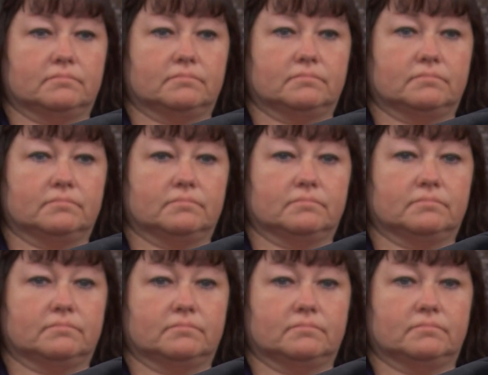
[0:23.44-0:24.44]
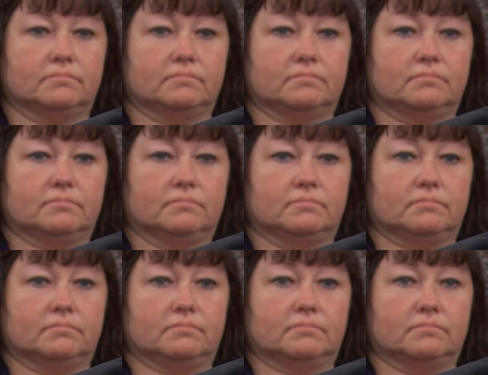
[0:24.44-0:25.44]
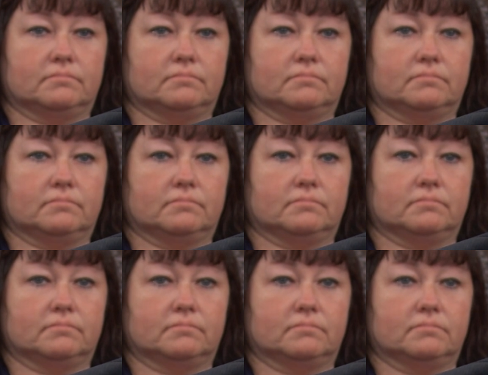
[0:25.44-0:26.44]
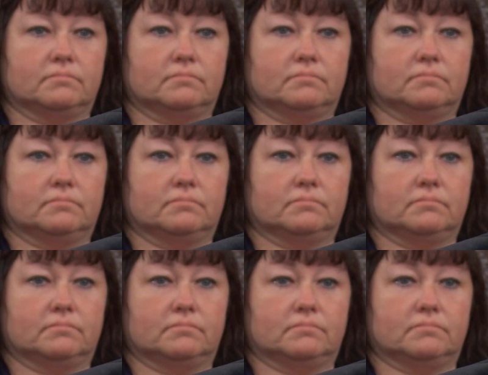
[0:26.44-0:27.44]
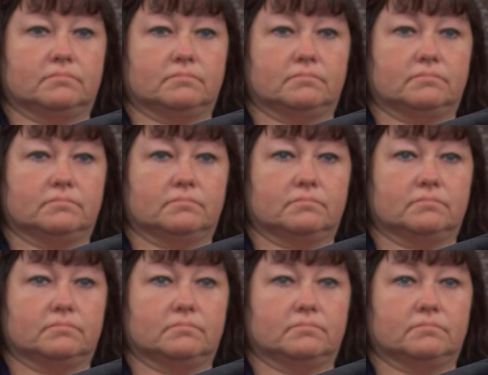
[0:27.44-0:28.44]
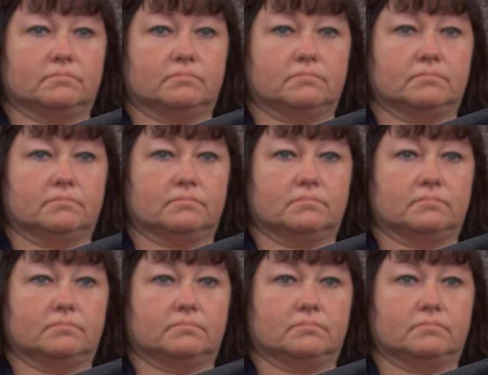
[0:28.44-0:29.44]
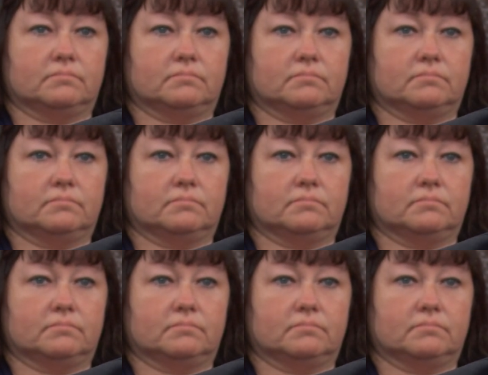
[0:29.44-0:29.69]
(not speaking)